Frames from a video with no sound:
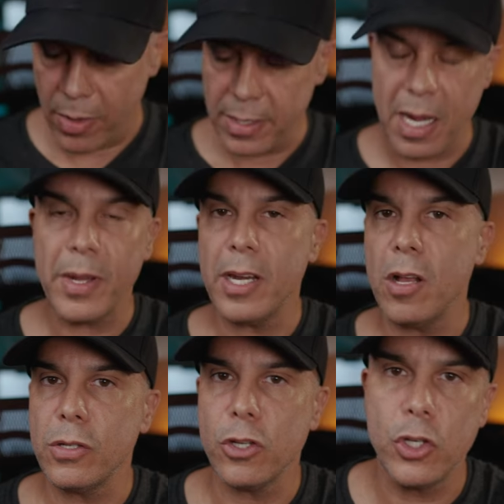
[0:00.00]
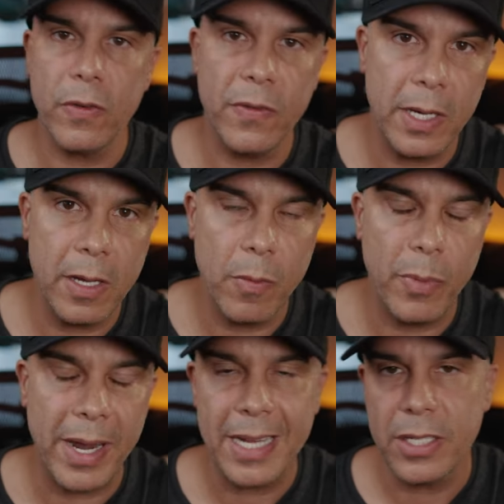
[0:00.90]
this camera can also shoot video,
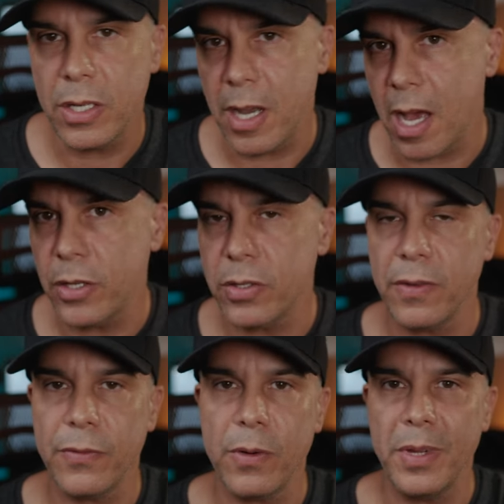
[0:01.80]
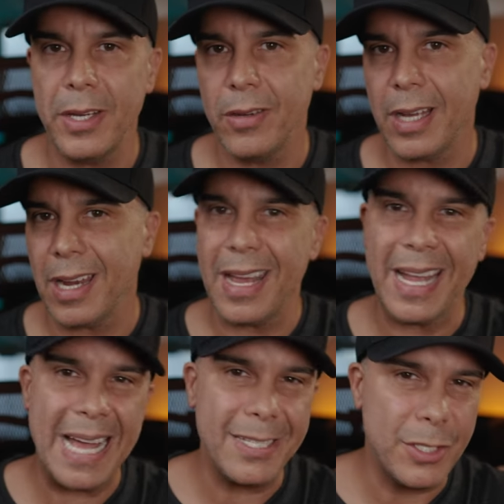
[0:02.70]
but I do not use it for video. Kind of
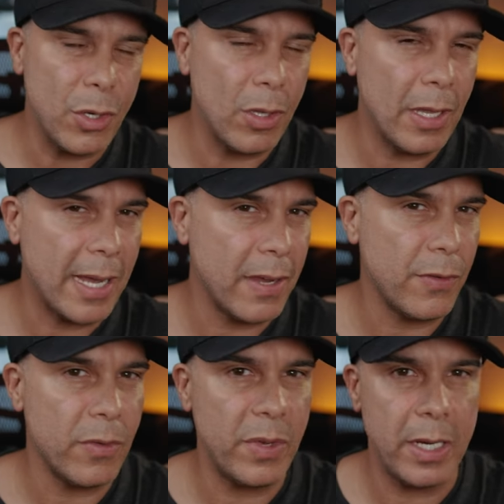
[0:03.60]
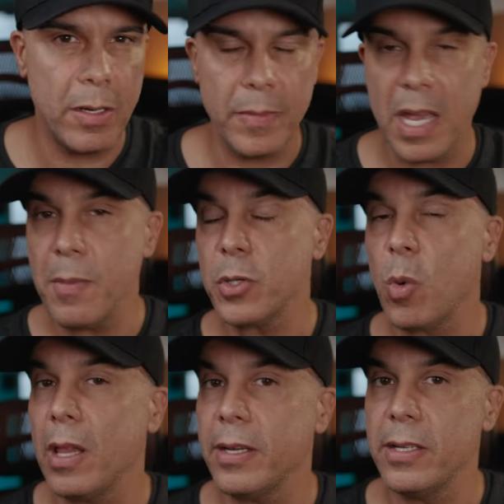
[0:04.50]
like I don't like it for video. Image
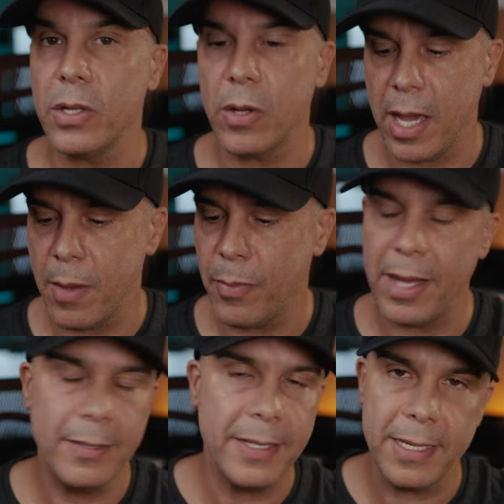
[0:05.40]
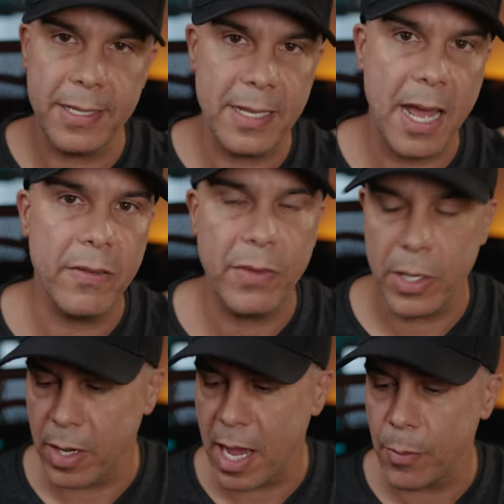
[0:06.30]
quality is okay, but this is not a
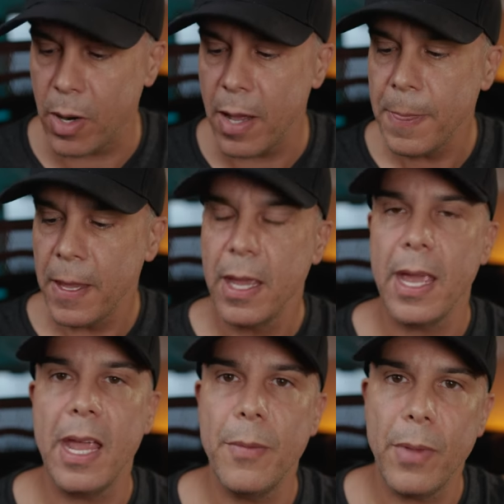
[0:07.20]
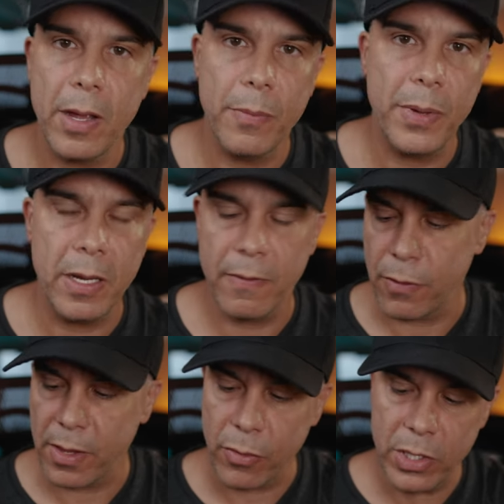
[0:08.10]
video camera in my opinion.
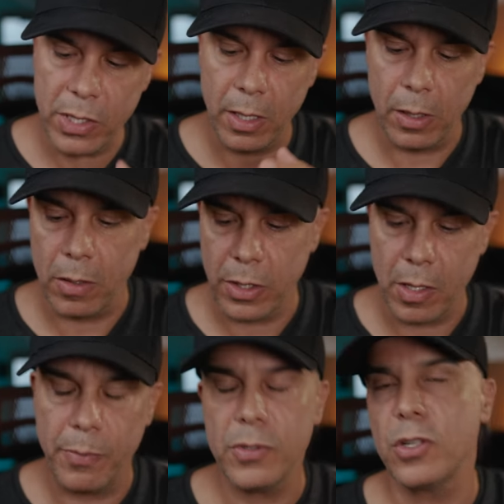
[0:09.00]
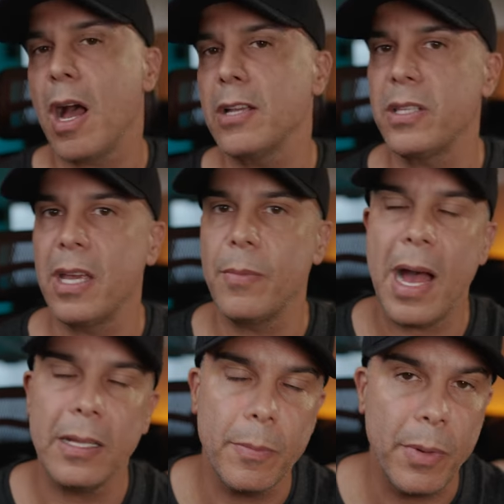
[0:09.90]
For that reason alone, you know, put scotch tape at the